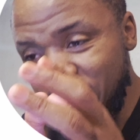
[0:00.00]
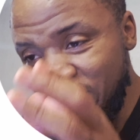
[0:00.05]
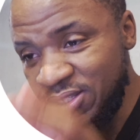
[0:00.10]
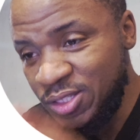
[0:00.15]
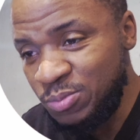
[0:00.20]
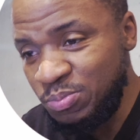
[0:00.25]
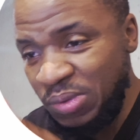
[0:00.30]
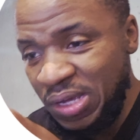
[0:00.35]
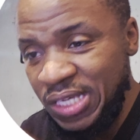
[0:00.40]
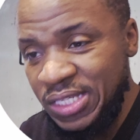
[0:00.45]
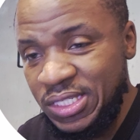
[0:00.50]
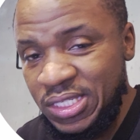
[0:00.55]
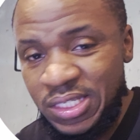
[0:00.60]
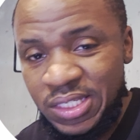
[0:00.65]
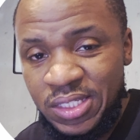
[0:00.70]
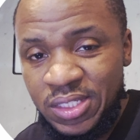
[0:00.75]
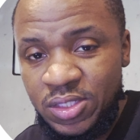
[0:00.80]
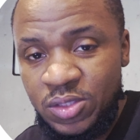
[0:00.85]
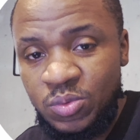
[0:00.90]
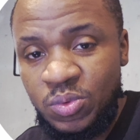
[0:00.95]

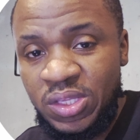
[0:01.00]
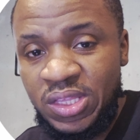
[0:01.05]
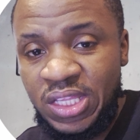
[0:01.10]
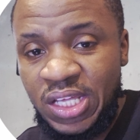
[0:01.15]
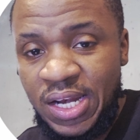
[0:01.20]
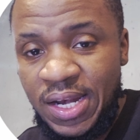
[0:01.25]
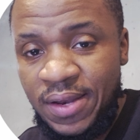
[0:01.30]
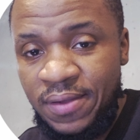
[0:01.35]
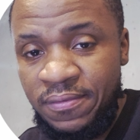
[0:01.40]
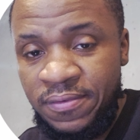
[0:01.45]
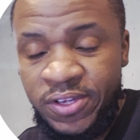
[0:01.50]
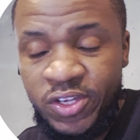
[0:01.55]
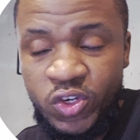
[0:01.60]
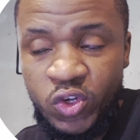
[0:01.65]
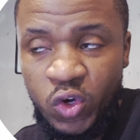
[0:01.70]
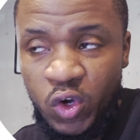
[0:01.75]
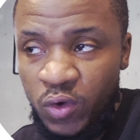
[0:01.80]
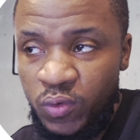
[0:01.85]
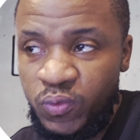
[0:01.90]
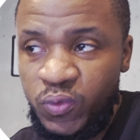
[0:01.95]
spaces within the
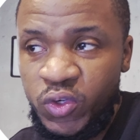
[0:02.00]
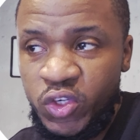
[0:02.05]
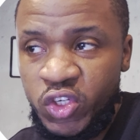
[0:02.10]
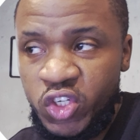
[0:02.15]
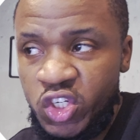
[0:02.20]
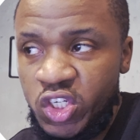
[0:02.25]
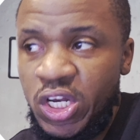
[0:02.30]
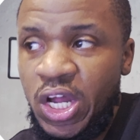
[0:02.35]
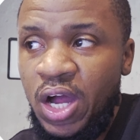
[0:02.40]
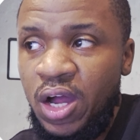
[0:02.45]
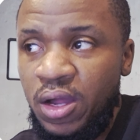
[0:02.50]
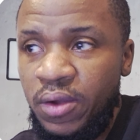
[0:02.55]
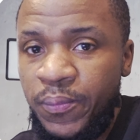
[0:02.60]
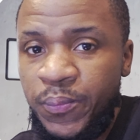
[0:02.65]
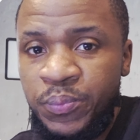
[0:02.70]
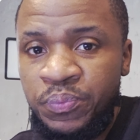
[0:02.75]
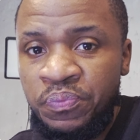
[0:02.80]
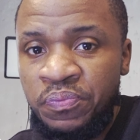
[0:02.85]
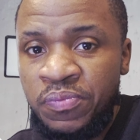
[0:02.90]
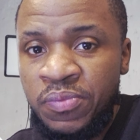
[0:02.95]
video, of which now
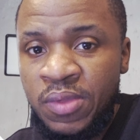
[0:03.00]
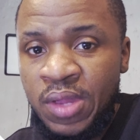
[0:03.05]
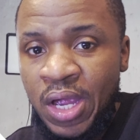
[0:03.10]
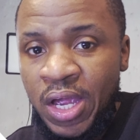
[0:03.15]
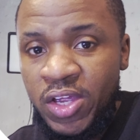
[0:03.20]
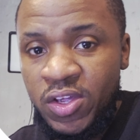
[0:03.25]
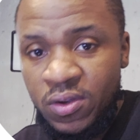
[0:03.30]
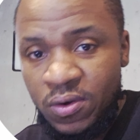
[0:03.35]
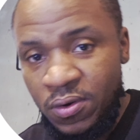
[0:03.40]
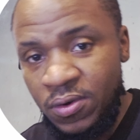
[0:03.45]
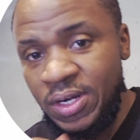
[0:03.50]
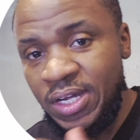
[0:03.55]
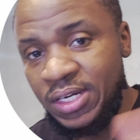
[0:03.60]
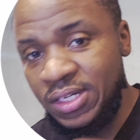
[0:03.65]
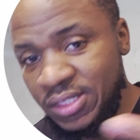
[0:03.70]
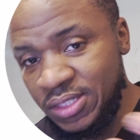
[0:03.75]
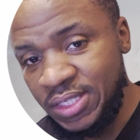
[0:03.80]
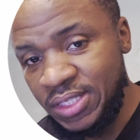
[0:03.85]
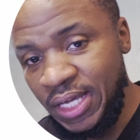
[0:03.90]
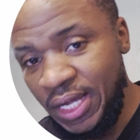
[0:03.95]
you don't
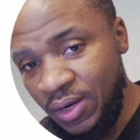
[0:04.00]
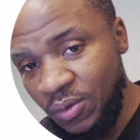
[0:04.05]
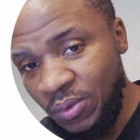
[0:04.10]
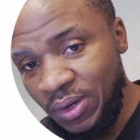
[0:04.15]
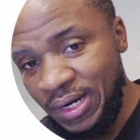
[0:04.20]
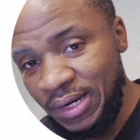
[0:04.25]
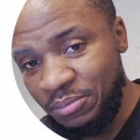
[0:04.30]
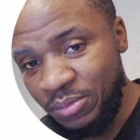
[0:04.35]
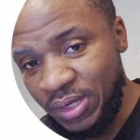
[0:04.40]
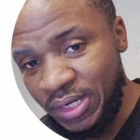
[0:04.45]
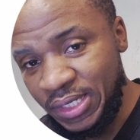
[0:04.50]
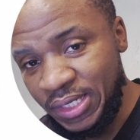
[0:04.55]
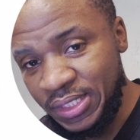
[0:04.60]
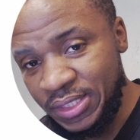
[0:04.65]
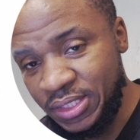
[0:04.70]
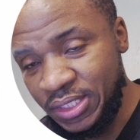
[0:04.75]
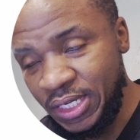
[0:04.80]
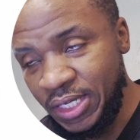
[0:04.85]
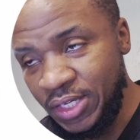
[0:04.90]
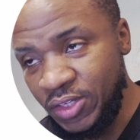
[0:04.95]
understand what I'm really
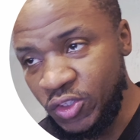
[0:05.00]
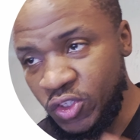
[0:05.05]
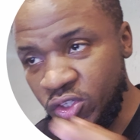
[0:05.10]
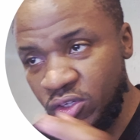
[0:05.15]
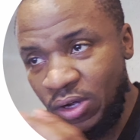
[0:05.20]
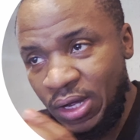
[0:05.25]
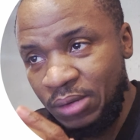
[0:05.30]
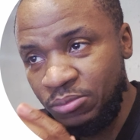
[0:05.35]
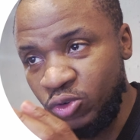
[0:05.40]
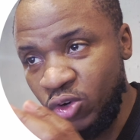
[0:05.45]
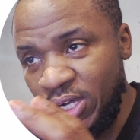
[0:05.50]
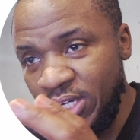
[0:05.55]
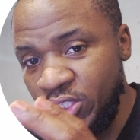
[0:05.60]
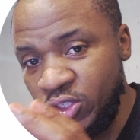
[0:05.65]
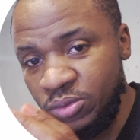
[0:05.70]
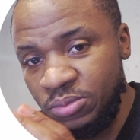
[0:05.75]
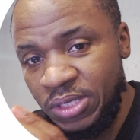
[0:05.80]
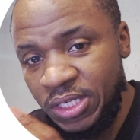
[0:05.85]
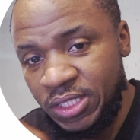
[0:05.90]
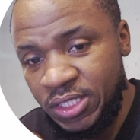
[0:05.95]
saying. So I'm trying
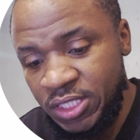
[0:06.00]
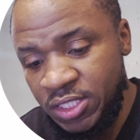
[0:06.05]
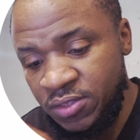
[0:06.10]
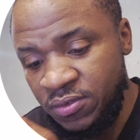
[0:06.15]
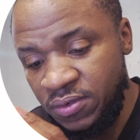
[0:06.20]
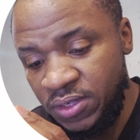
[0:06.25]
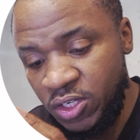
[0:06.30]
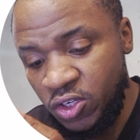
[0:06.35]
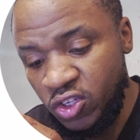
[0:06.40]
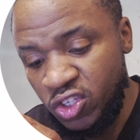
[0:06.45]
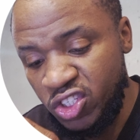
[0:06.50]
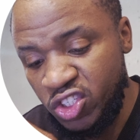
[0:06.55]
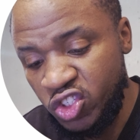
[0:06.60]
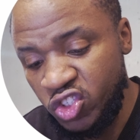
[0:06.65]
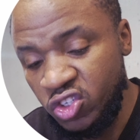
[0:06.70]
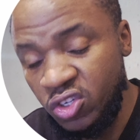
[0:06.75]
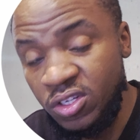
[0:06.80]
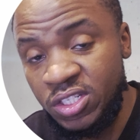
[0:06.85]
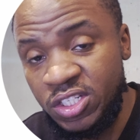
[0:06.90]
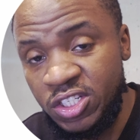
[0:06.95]
to make this video as
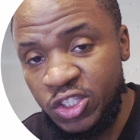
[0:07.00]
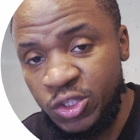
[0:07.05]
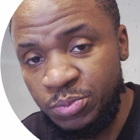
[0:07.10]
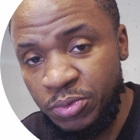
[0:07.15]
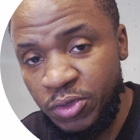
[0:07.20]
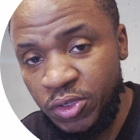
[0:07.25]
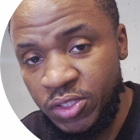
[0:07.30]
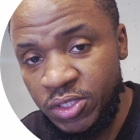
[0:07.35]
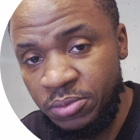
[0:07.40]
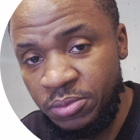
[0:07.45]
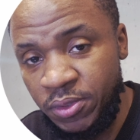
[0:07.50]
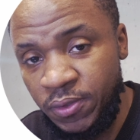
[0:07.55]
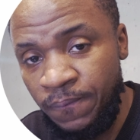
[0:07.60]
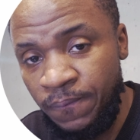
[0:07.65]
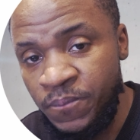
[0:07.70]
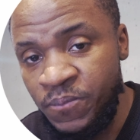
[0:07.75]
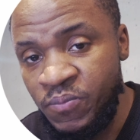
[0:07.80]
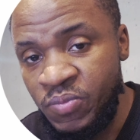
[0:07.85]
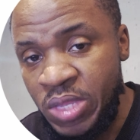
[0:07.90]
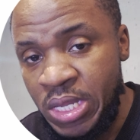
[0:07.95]
short as possible,
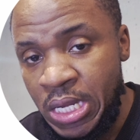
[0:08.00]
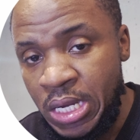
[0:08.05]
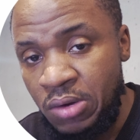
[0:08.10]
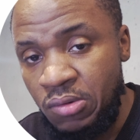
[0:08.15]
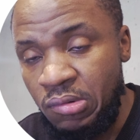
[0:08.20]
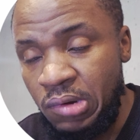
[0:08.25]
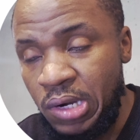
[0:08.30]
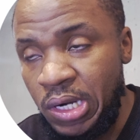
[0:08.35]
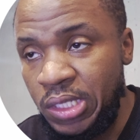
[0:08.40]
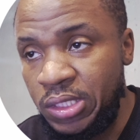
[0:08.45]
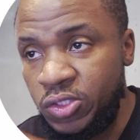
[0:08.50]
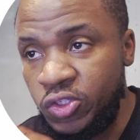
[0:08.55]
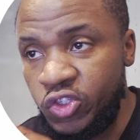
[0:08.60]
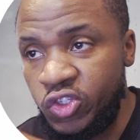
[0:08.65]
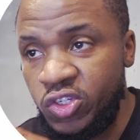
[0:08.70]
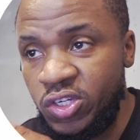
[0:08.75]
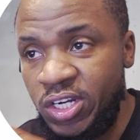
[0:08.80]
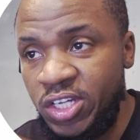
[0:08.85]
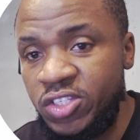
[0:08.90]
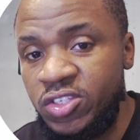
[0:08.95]
right?
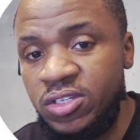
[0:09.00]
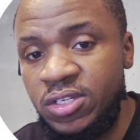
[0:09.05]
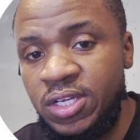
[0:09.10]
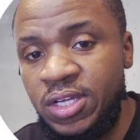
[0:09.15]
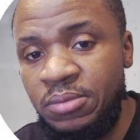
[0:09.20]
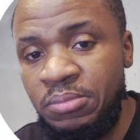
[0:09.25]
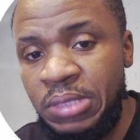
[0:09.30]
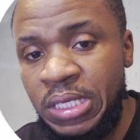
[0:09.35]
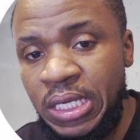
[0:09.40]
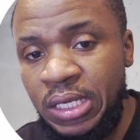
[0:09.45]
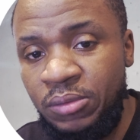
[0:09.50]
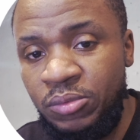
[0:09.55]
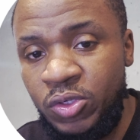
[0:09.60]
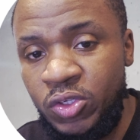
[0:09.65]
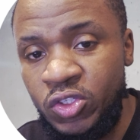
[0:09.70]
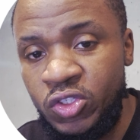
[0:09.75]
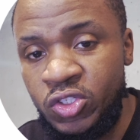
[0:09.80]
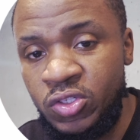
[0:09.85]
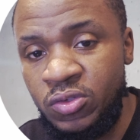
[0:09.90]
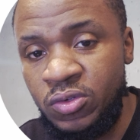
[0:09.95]
So that you can be
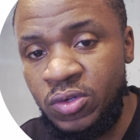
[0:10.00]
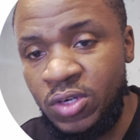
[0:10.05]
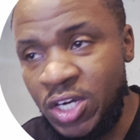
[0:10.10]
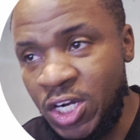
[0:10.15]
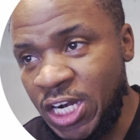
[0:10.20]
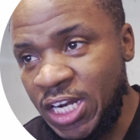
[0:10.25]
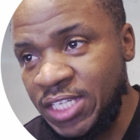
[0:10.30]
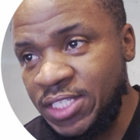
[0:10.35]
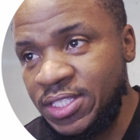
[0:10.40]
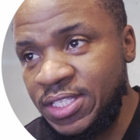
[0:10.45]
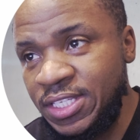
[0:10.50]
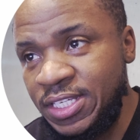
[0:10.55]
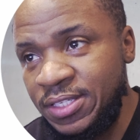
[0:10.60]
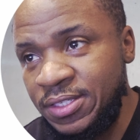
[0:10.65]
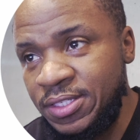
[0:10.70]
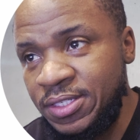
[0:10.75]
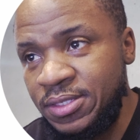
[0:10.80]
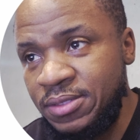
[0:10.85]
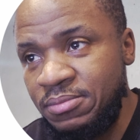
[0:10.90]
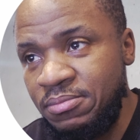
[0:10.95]
able to grasp
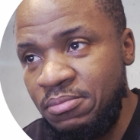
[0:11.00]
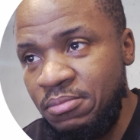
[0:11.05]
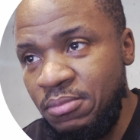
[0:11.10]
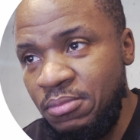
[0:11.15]
as